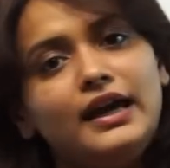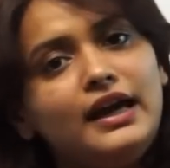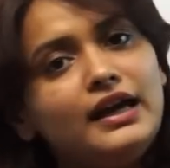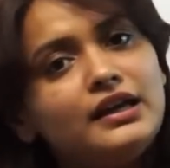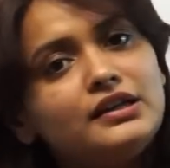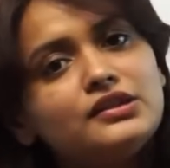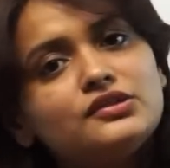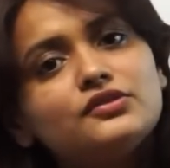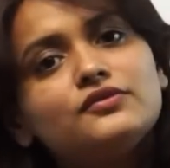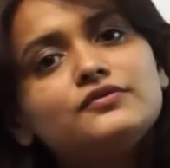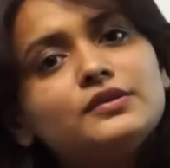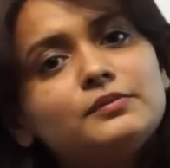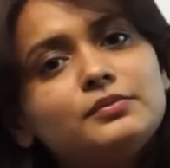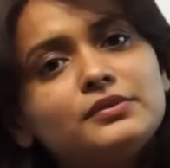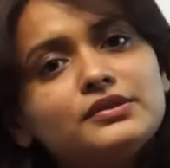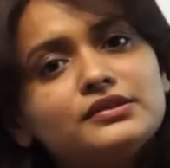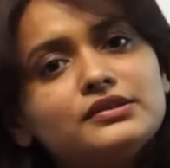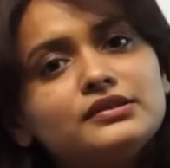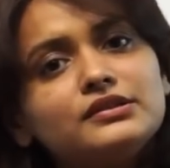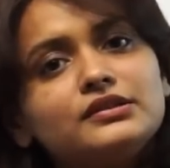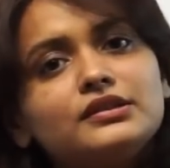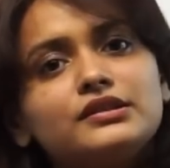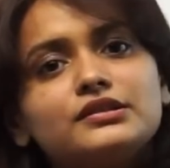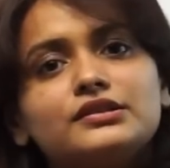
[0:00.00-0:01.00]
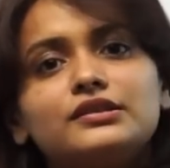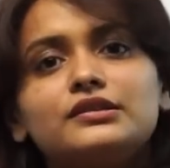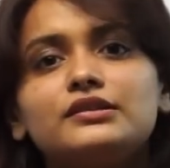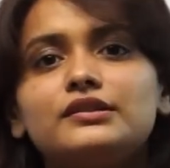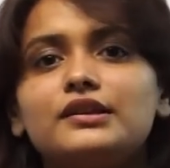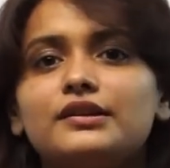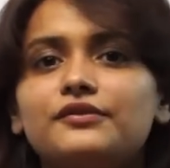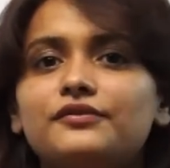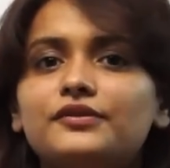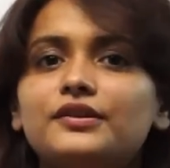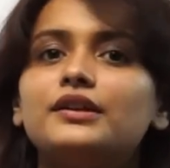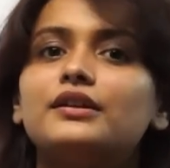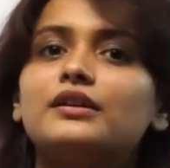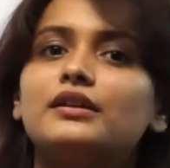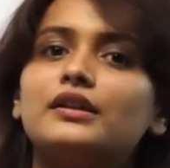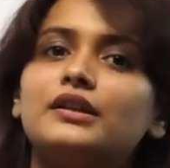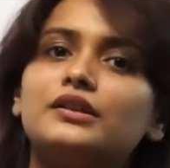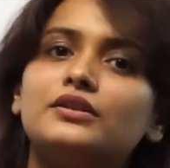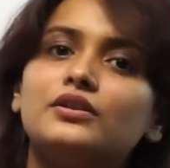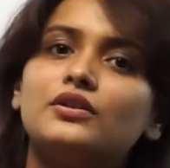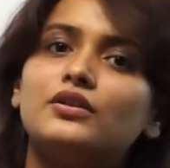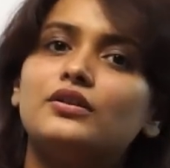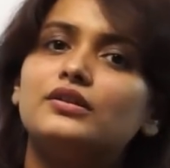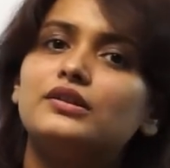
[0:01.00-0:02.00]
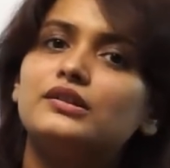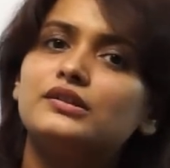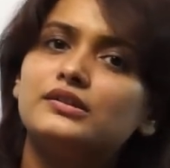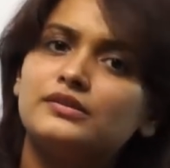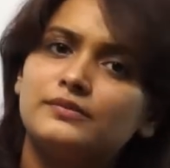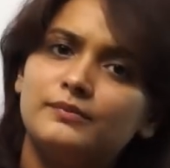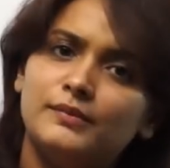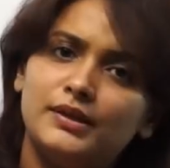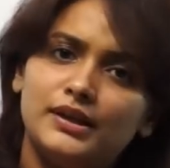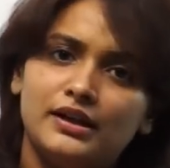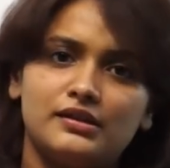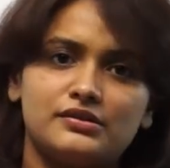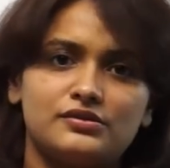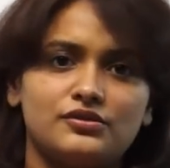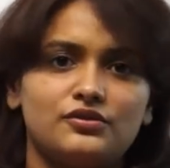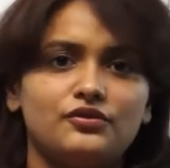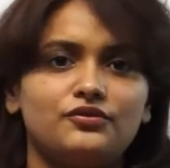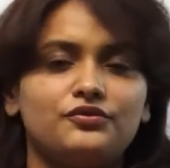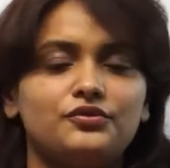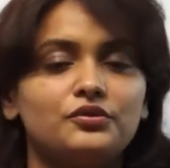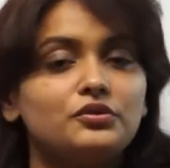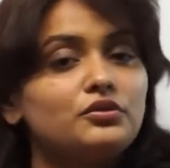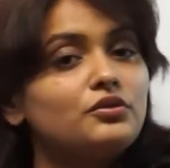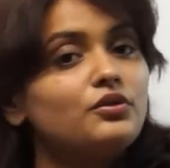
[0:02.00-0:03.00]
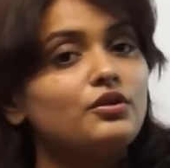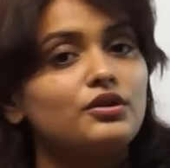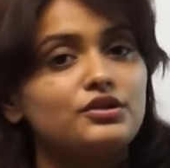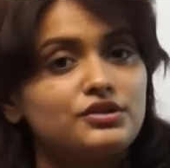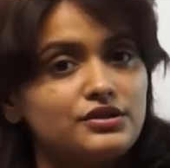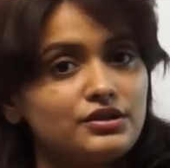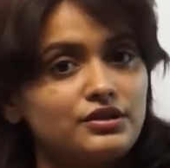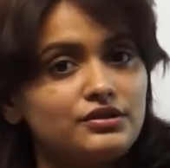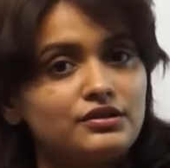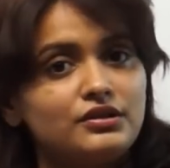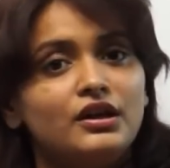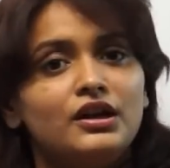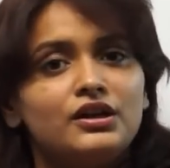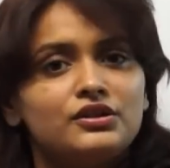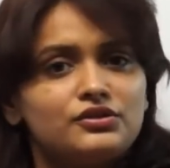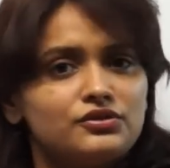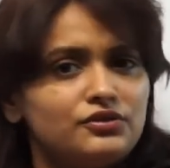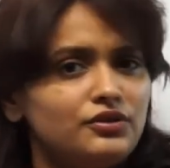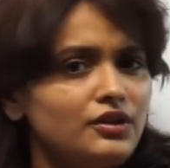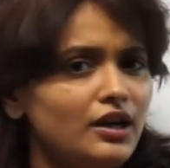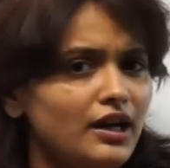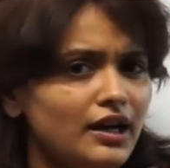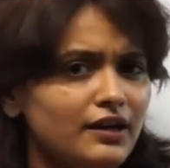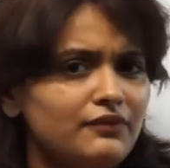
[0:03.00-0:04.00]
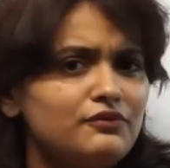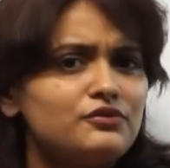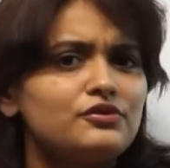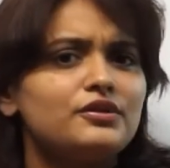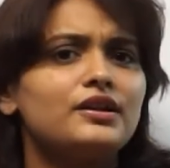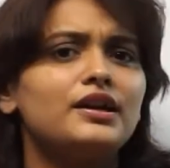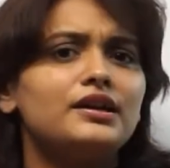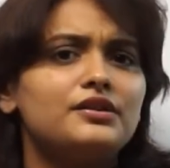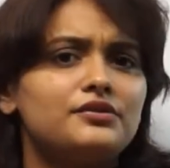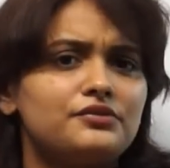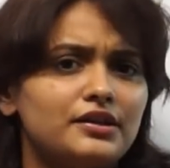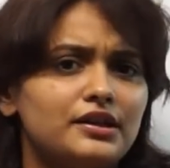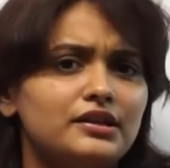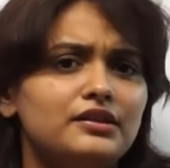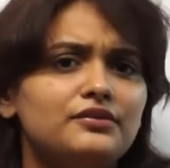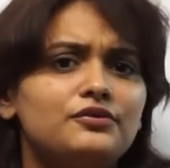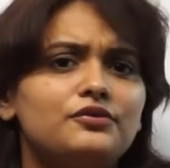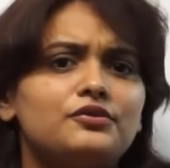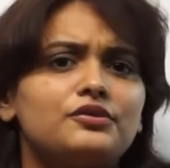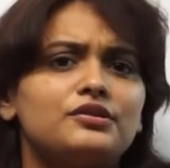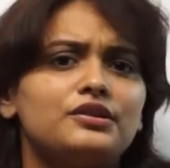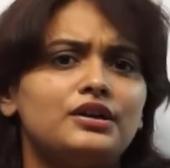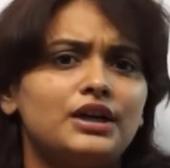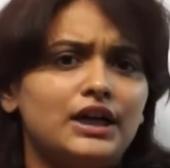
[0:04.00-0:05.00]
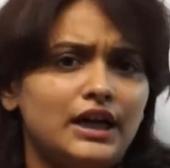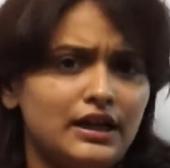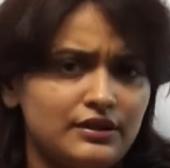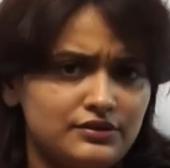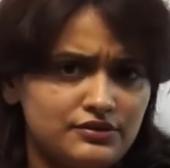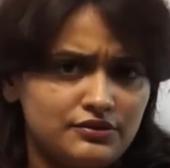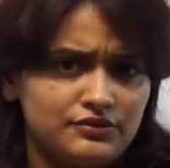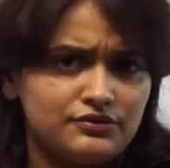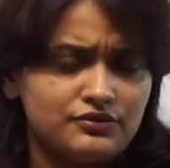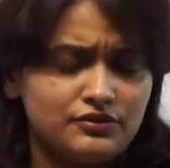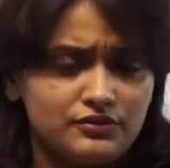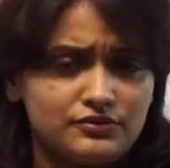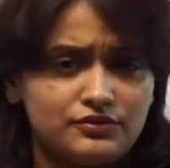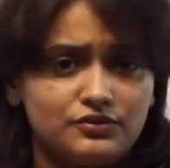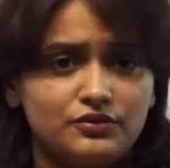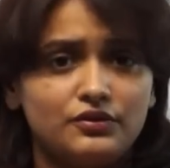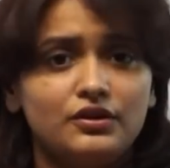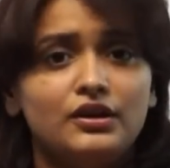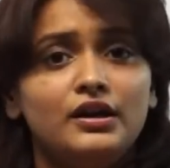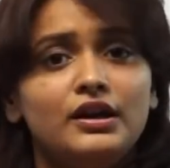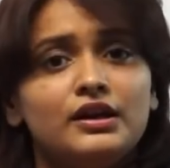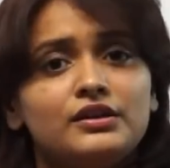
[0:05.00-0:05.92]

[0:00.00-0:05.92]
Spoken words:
End of the presentation, definitely the audience may ask you a few questions, so you have to get ready for the answers also.